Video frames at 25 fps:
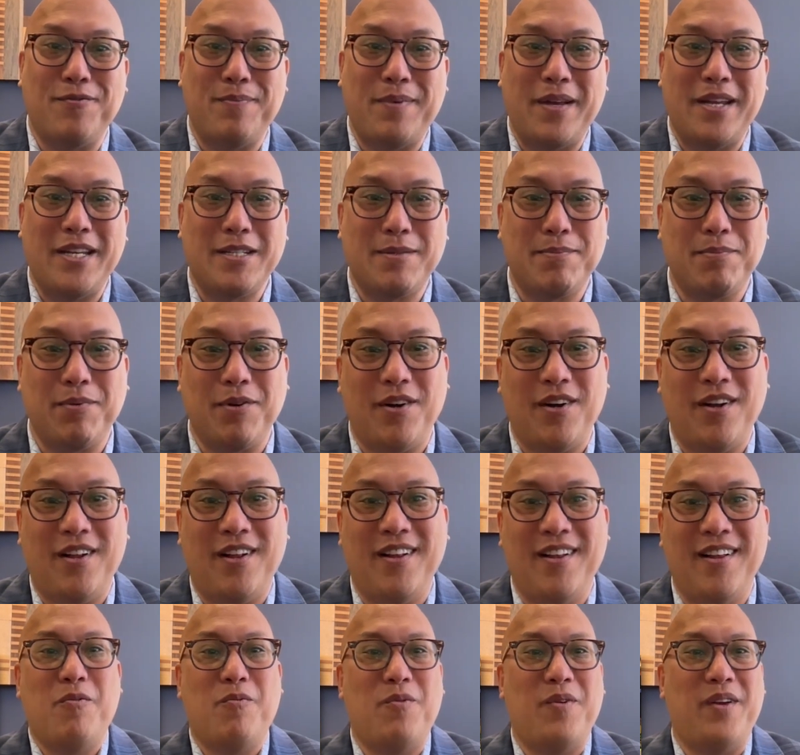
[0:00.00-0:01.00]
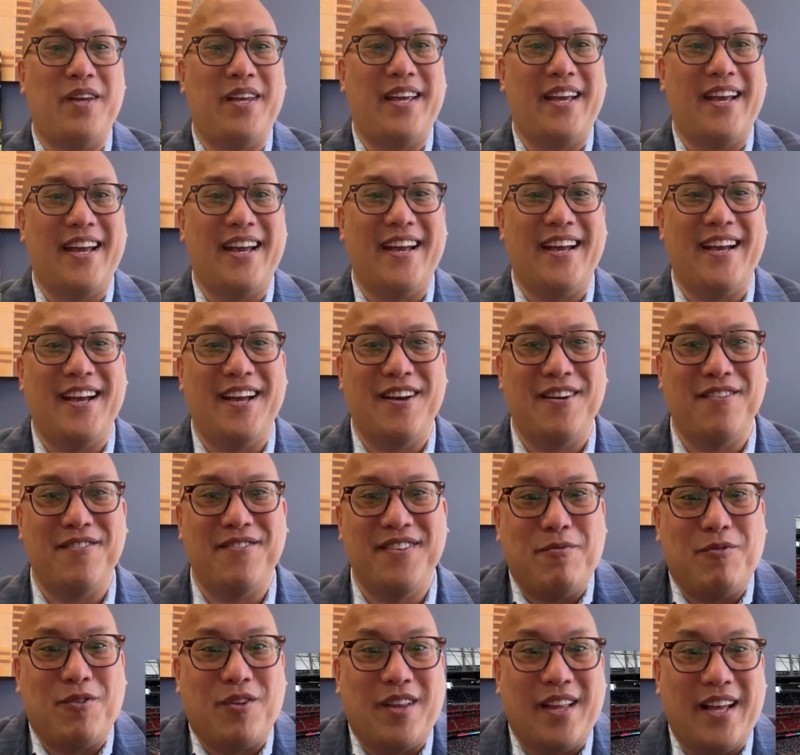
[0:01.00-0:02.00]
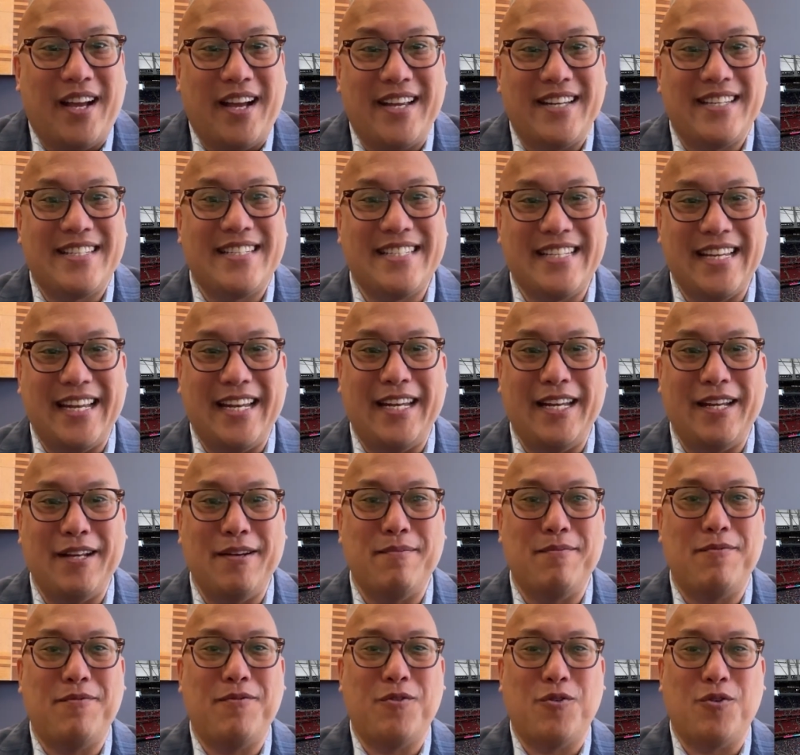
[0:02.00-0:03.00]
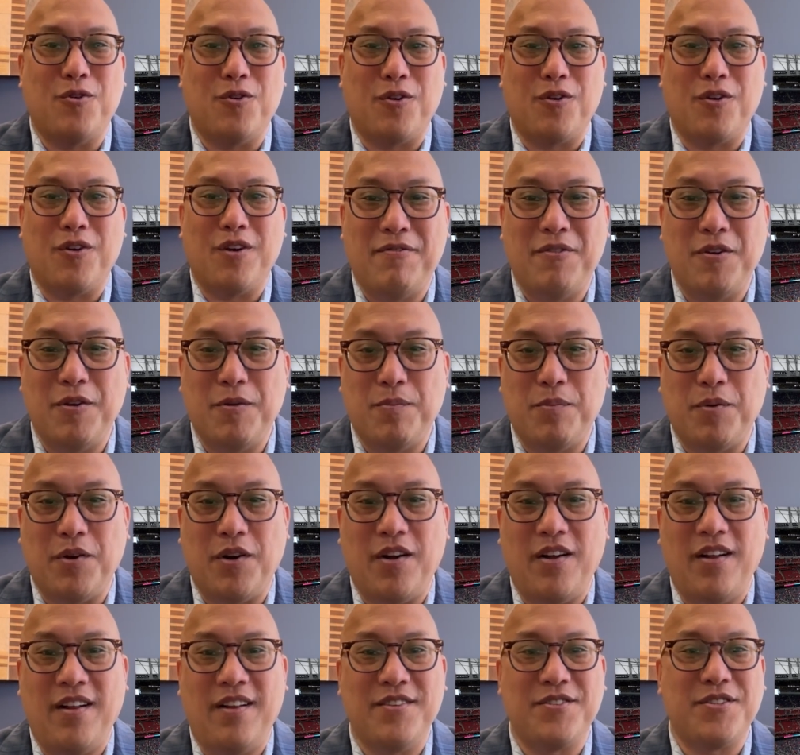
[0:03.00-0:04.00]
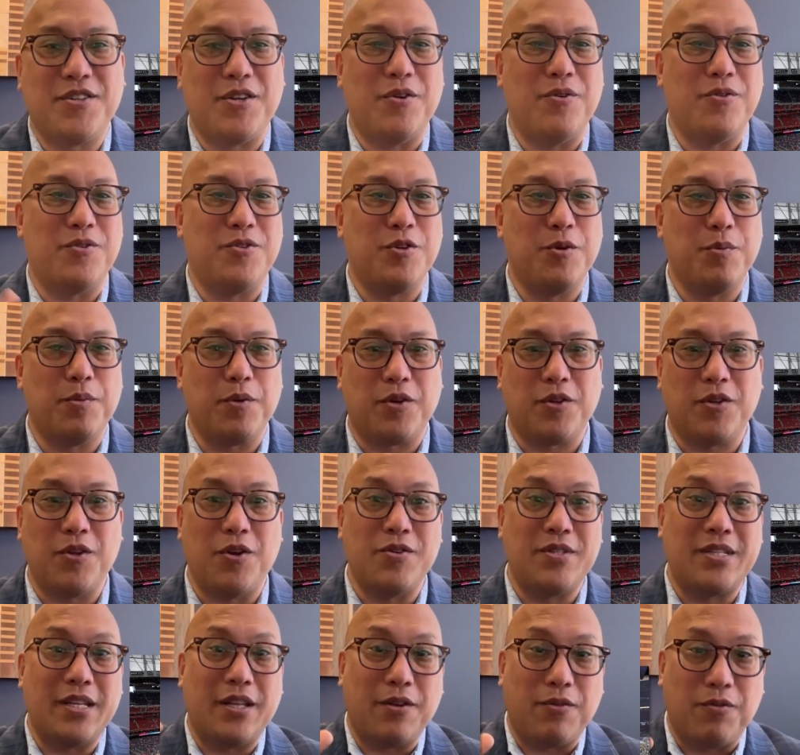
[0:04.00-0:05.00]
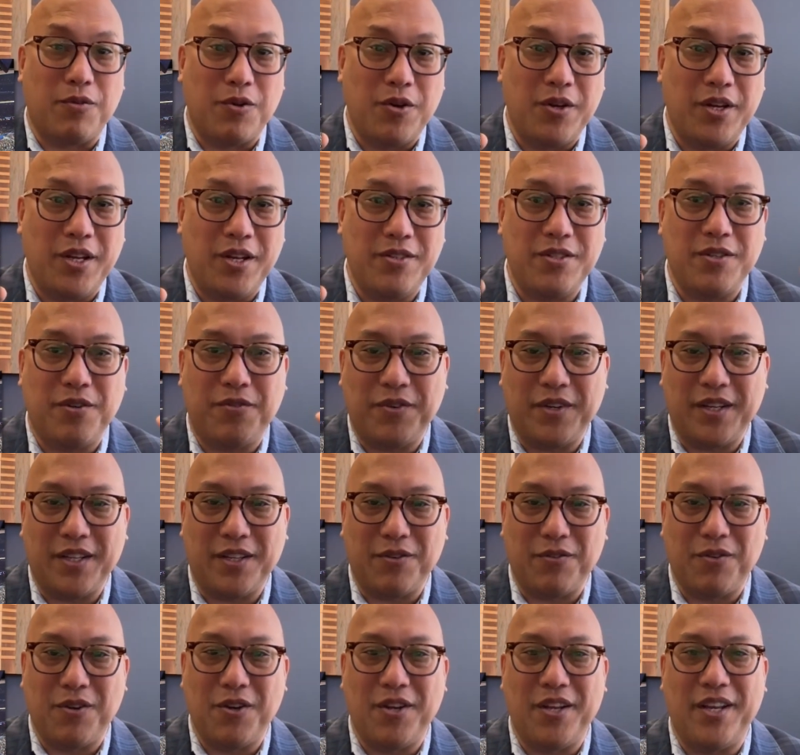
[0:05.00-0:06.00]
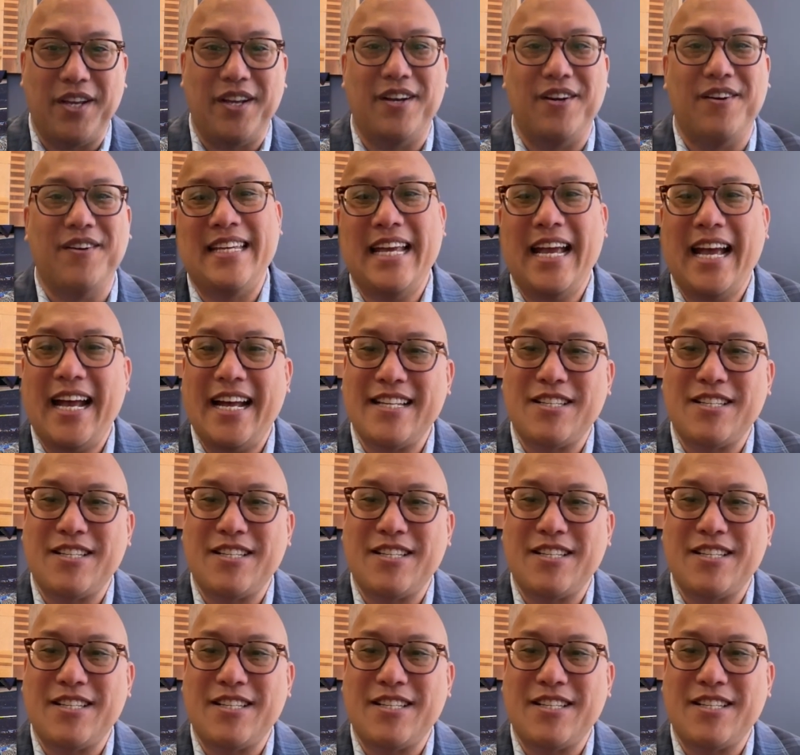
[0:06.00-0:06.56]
baseball, we have Reliance Stadium for football, so super close on the rodeo. Don't forget the rodeo. Yeah,